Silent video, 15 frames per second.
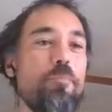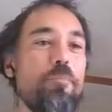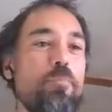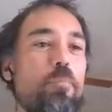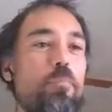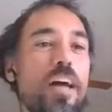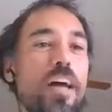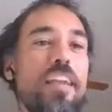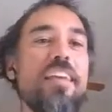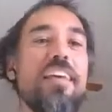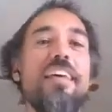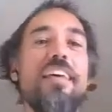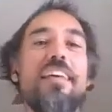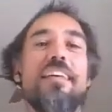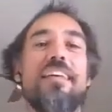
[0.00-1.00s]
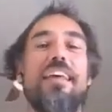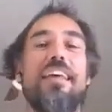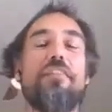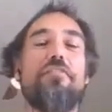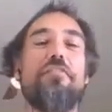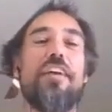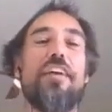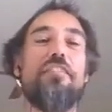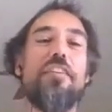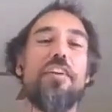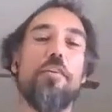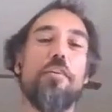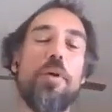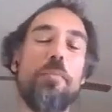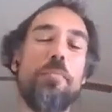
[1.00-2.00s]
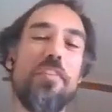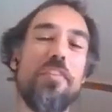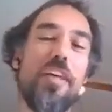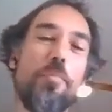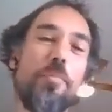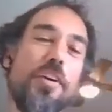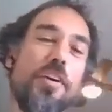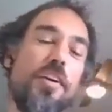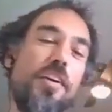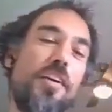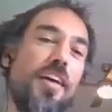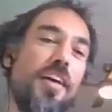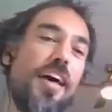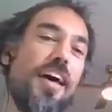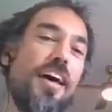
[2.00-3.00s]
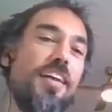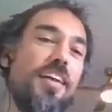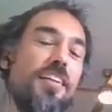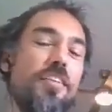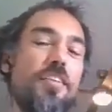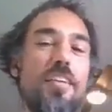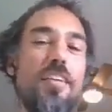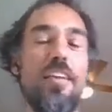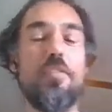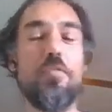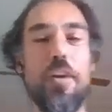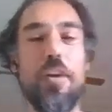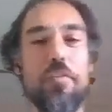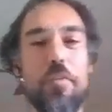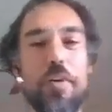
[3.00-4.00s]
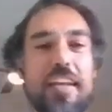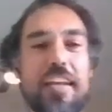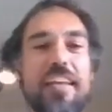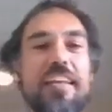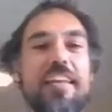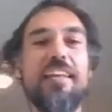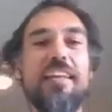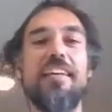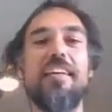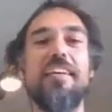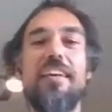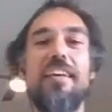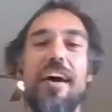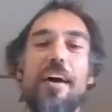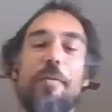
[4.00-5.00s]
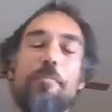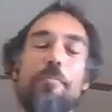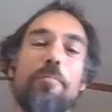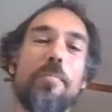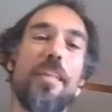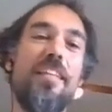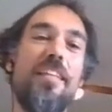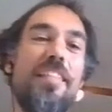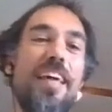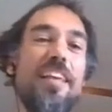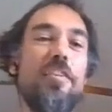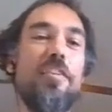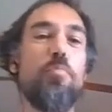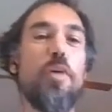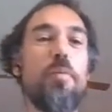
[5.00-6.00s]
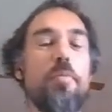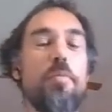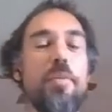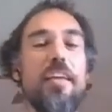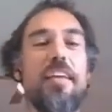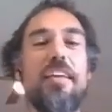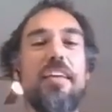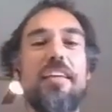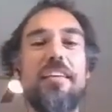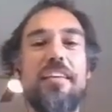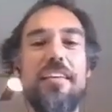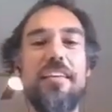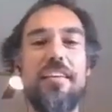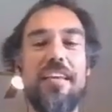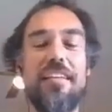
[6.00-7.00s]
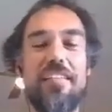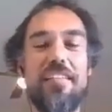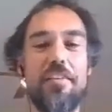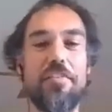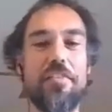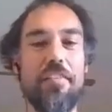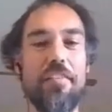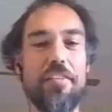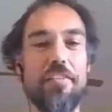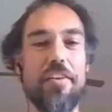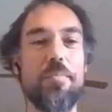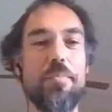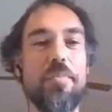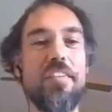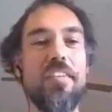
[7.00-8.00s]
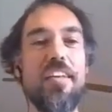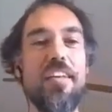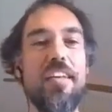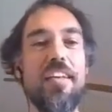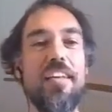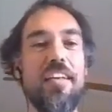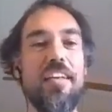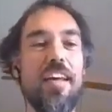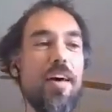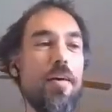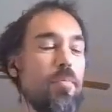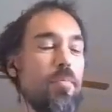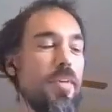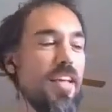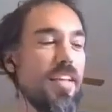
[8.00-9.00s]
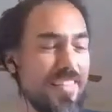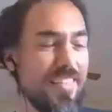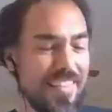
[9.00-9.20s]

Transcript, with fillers: Um, but if if you're a web developer uh, in in twenty twenty, um, then you probably need to use JavaScript. Um,